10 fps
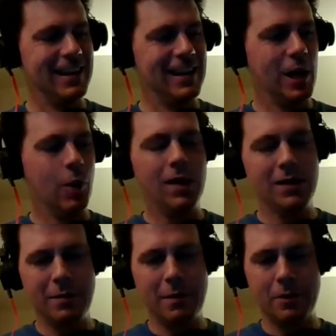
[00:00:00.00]

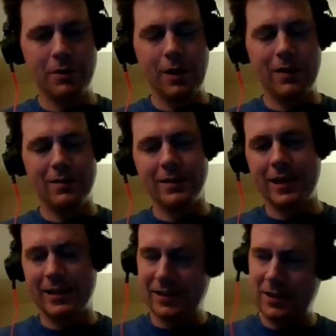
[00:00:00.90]

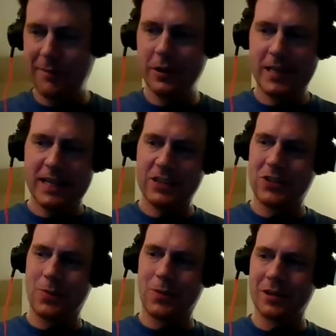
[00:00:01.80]
definitely not
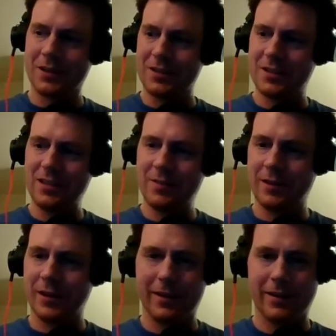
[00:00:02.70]
sober, because
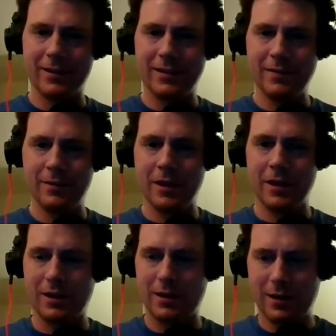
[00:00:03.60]
even
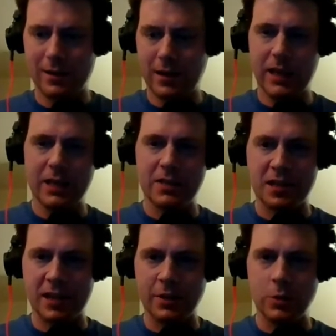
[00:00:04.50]
the kids,
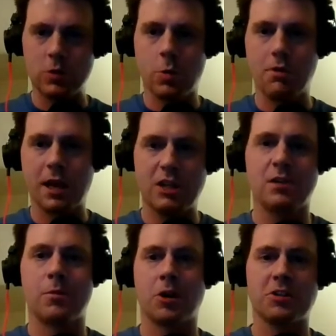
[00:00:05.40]
and I use
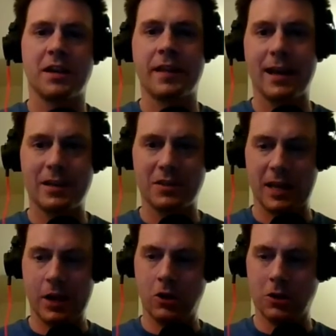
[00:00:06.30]
quotation marks on that because
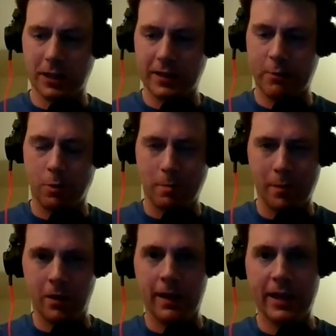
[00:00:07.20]
they all look like they were
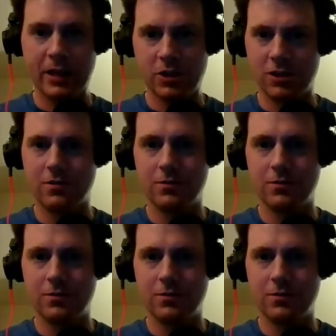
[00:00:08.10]
middle-aged